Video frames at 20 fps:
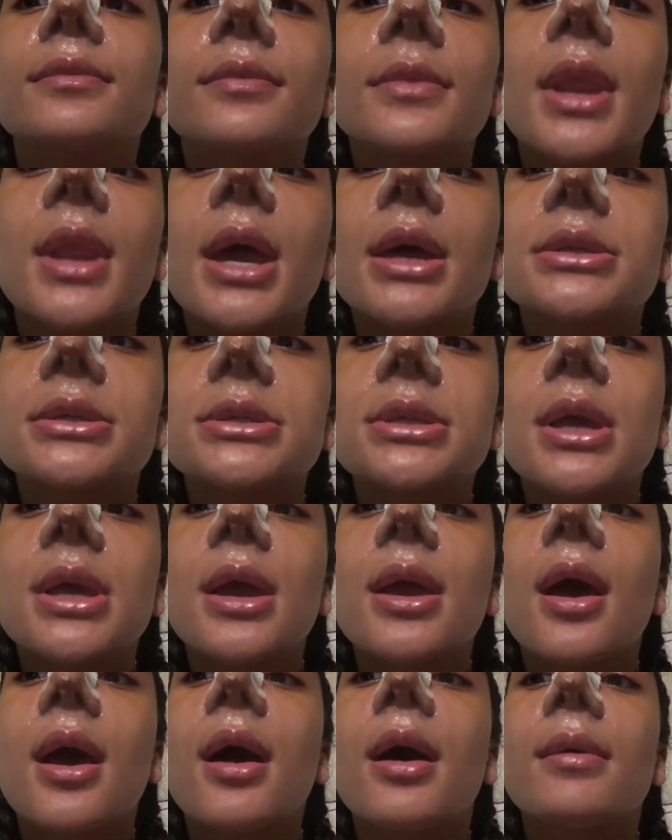that's
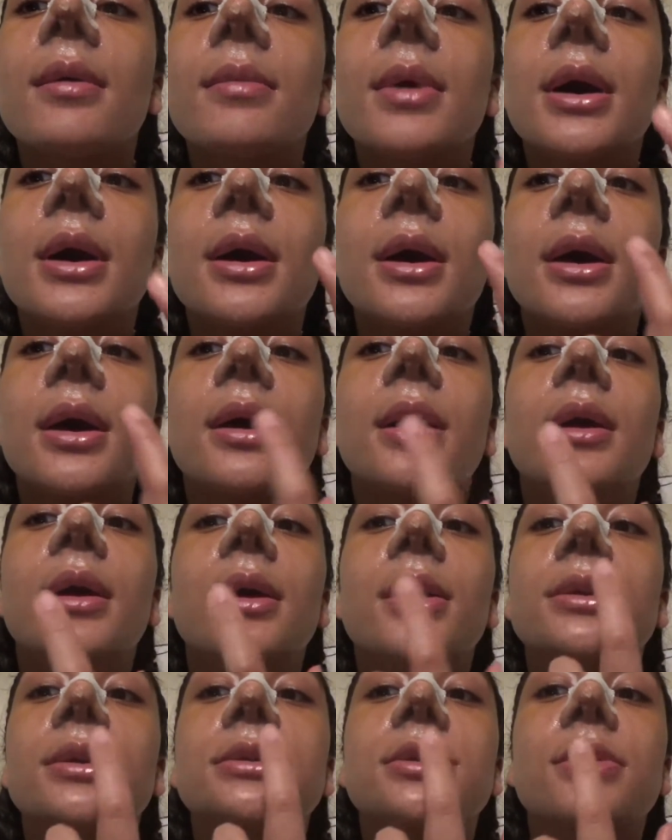the, um,
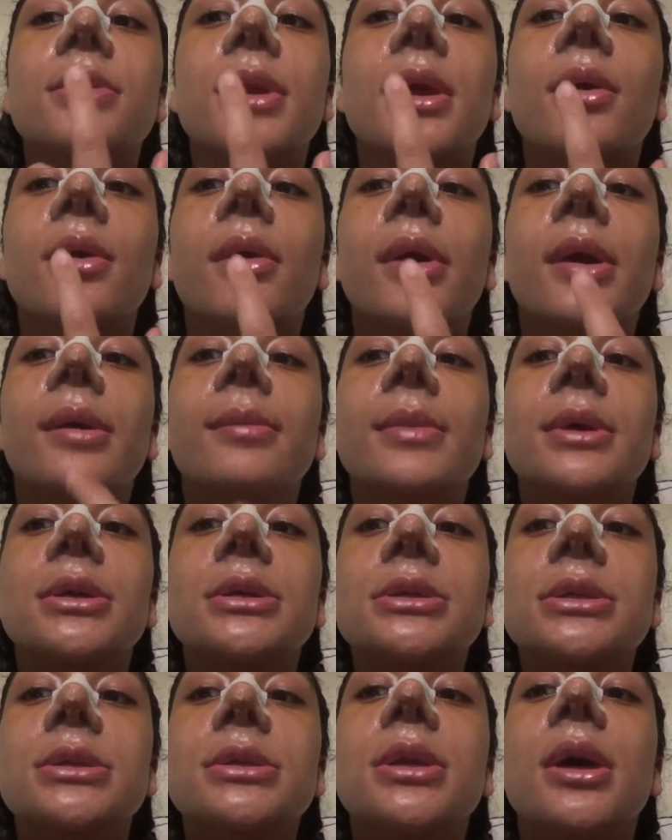it's all the
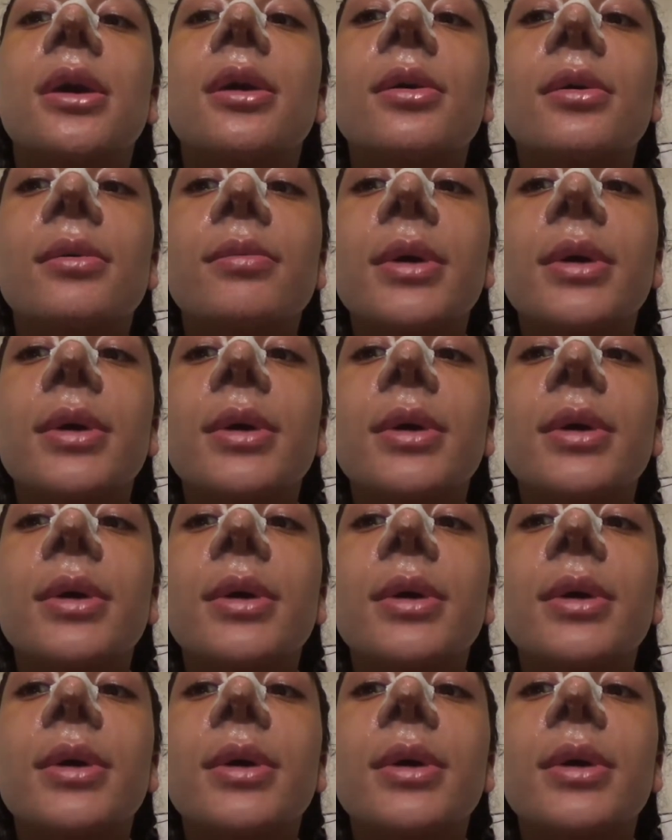ointment still,